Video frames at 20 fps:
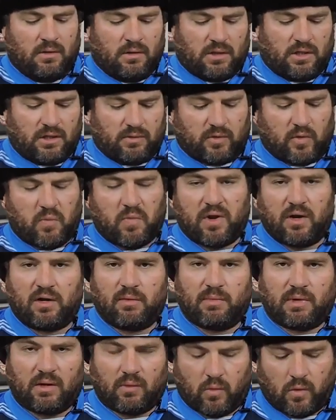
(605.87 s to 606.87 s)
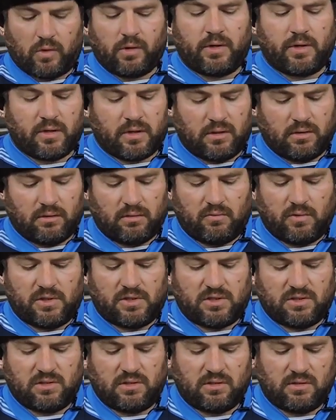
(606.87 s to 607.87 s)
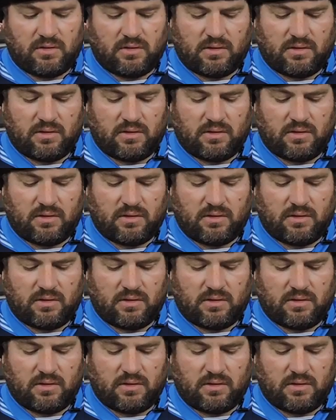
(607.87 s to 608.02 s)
compared to my Warrior gear, which